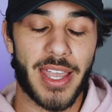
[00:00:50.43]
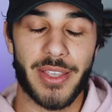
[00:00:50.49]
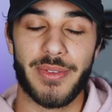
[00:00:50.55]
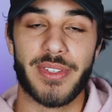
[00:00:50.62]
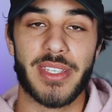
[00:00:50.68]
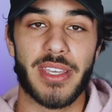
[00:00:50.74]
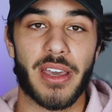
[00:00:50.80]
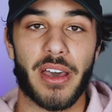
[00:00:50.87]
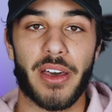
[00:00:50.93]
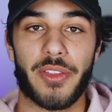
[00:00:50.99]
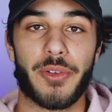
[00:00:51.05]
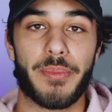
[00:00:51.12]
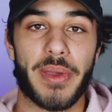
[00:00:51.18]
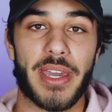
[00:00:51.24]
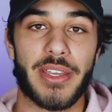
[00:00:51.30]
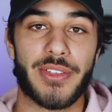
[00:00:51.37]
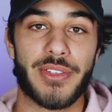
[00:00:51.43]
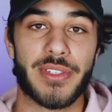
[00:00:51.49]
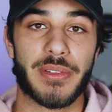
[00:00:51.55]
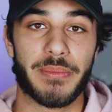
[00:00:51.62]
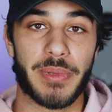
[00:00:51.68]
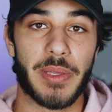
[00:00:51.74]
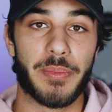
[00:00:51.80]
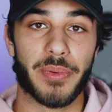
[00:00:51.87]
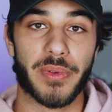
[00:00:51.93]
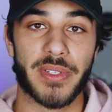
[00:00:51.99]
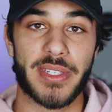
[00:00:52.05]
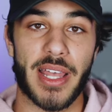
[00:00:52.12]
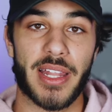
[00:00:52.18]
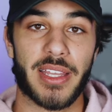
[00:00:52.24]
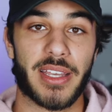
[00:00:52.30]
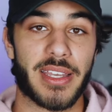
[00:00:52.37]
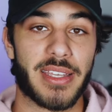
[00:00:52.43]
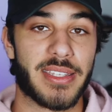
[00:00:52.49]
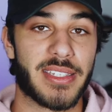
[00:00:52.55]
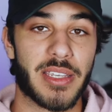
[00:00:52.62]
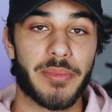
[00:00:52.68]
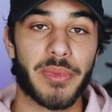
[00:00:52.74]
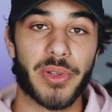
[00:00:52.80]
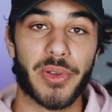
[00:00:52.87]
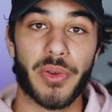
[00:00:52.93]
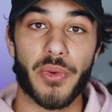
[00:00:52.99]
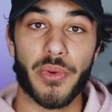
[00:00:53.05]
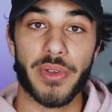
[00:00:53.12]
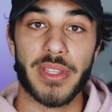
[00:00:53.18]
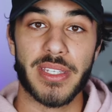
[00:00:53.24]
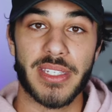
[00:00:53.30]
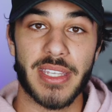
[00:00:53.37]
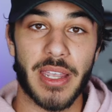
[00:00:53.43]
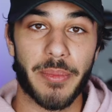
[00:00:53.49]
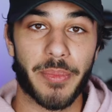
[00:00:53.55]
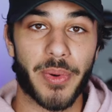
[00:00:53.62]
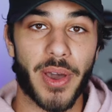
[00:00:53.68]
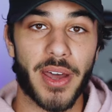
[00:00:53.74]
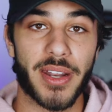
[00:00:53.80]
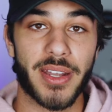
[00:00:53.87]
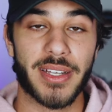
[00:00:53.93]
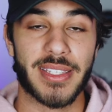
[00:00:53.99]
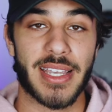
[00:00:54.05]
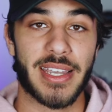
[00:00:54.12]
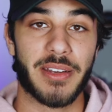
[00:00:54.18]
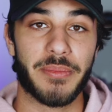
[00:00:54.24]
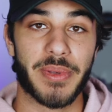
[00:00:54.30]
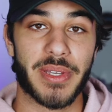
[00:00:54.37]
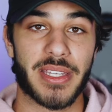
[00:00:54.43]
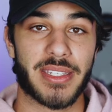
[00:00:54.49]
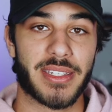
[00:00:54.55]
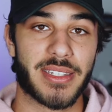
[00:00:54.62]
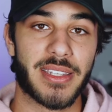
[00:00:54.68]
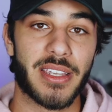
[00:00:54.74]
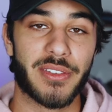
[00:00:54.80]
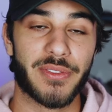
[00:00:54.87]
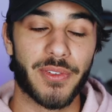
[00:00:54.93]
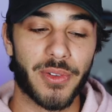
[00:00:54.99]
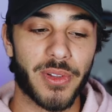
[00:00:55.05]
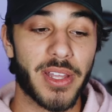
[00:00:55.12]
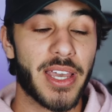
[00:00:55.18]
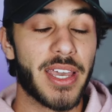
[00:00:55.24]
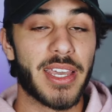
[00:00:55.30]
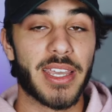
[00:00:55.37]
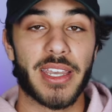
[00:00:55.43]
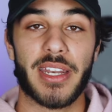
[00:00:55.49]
and you see other pages and people selling a similar or the same product and being successful,